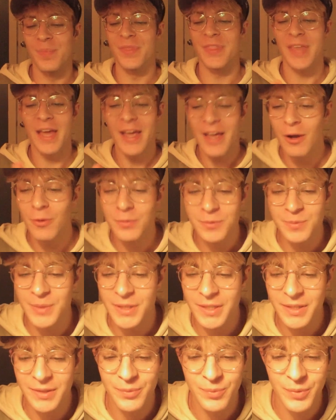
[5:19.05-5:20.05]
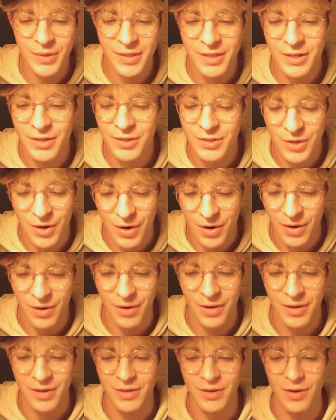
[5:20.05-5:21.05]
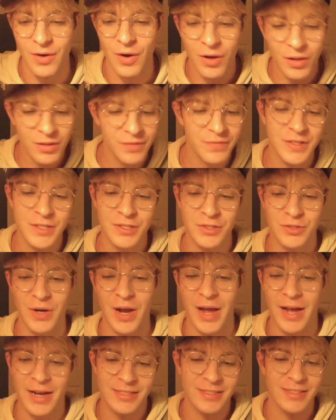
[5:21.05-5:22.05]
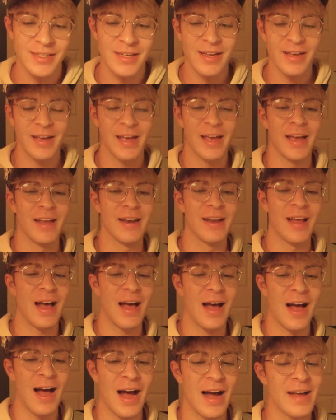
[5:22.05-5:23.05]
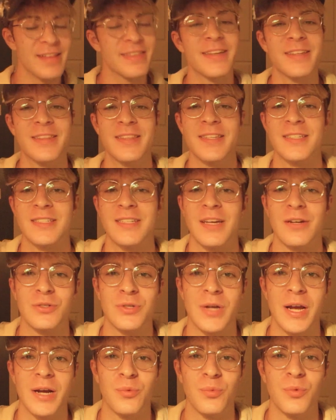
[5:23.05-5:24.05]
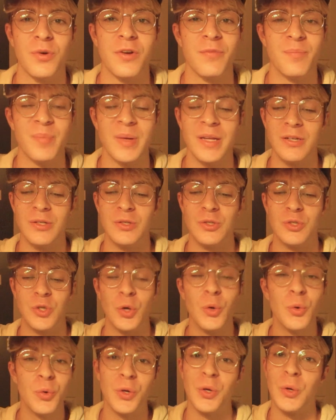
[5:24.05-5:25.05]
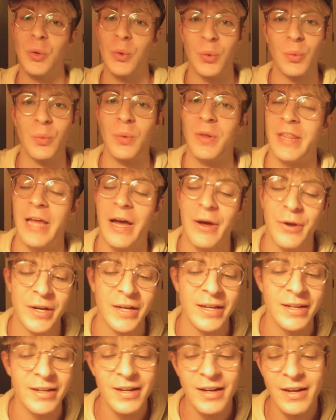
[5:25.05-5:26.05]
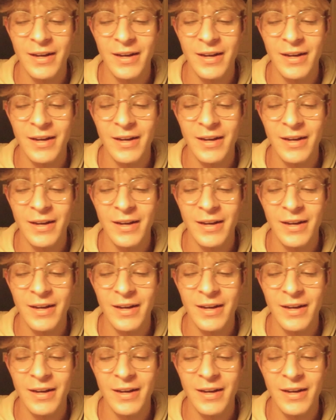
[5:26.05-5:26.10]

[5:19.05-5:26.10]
They helped me with the guitar on all of these tracks, and I think this soundtrack would have been doo-doo without it.